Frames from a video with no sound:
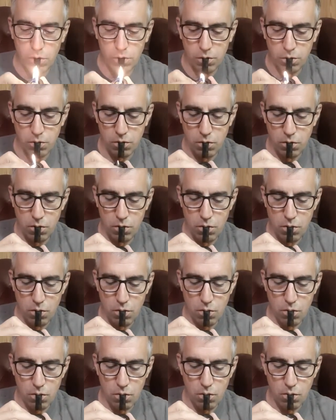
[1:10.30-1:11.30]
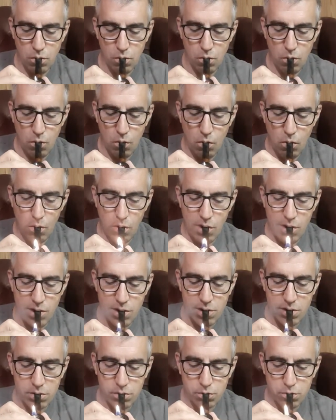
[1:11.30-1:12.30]

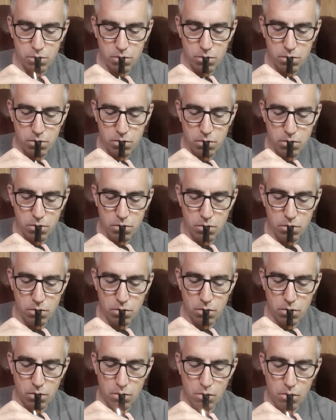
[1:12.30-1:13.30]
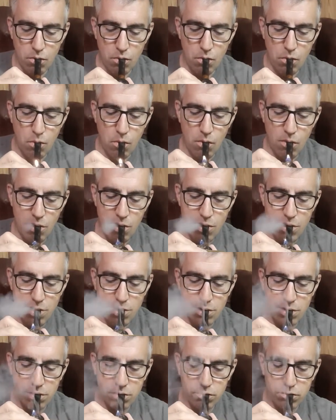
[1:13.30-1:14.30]

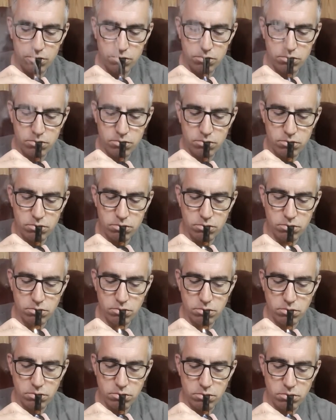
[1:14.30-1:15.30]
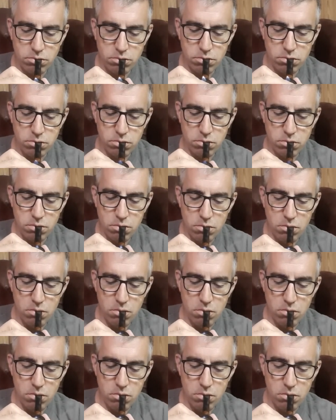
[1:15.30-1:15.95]
(no one is talking)